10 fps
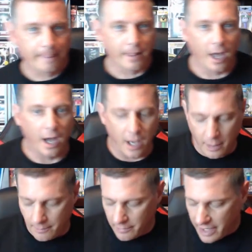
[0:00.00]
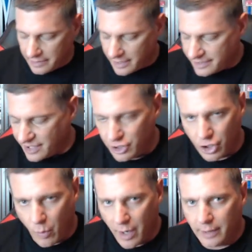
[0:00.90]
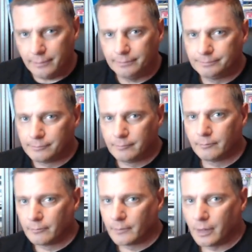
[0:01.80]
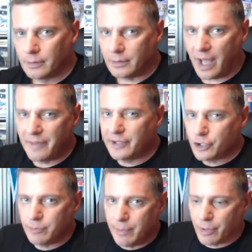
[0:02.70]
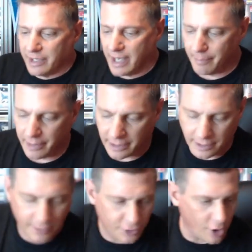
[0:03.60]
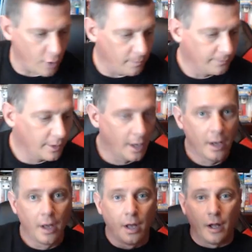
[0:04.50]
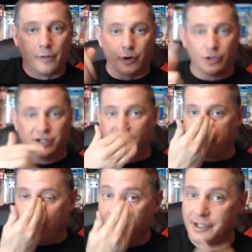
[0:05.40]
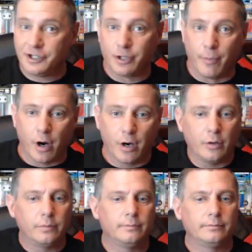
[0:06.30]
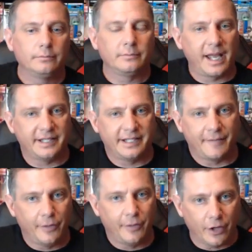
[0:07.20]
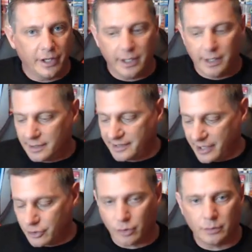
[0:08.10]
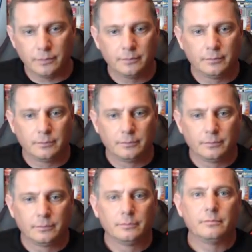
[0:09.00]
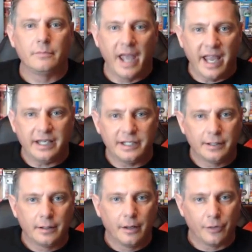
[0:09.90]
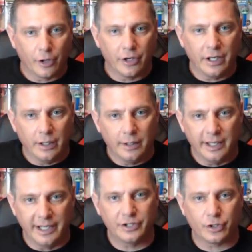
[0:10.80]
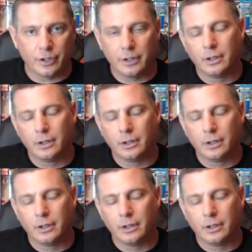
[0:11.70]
and I said, you know what, I think this would be pretty epic. So Thursday Night Spotlight's tomorrow at 7:30 Central, 8:30 Eastern.